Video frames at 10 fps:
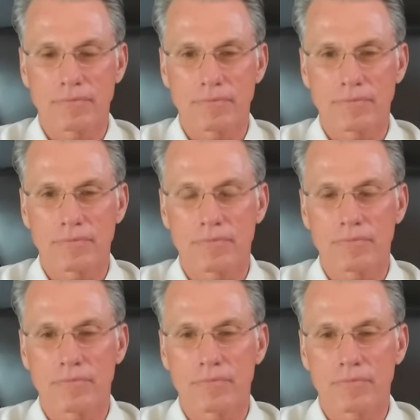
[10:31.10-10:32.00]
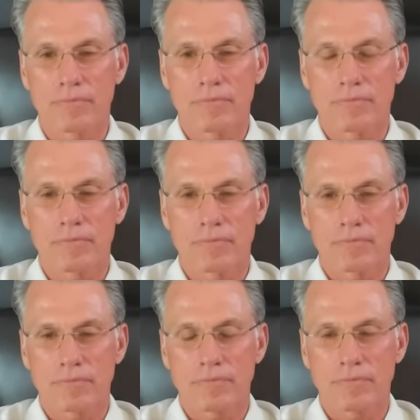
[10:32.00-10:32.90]

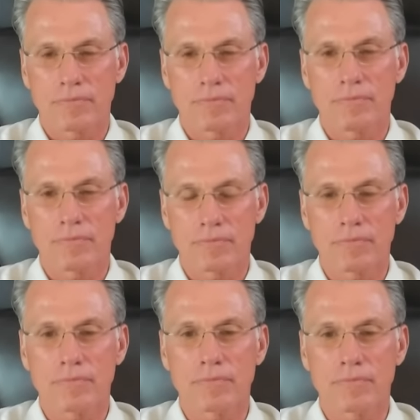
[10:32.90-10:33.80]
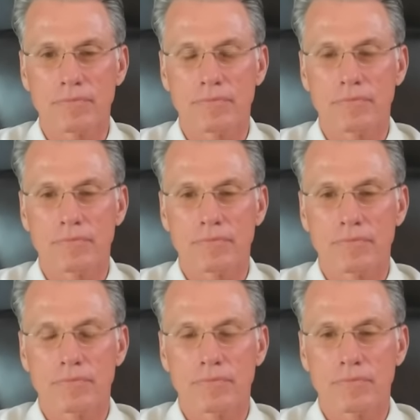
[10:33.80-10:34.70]

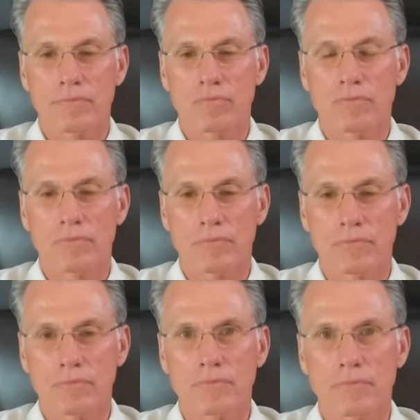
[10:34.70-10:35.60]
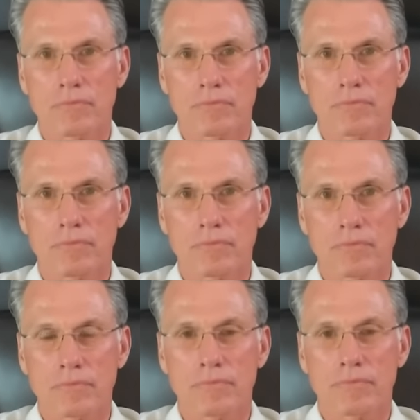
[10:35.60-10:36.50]

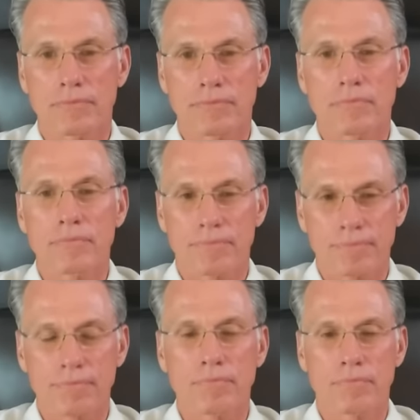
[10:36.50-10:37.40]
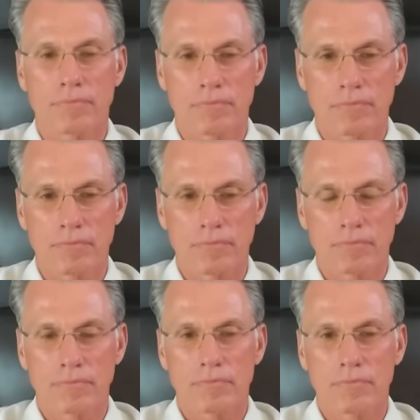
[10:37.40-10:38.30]

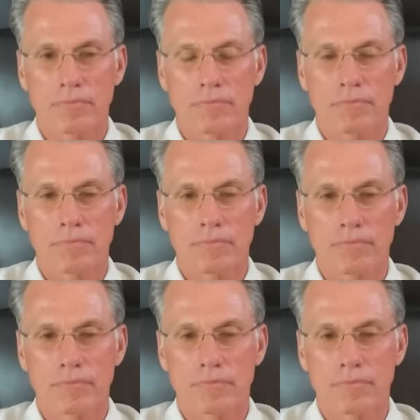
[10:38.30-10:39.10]
This person isn't speaking.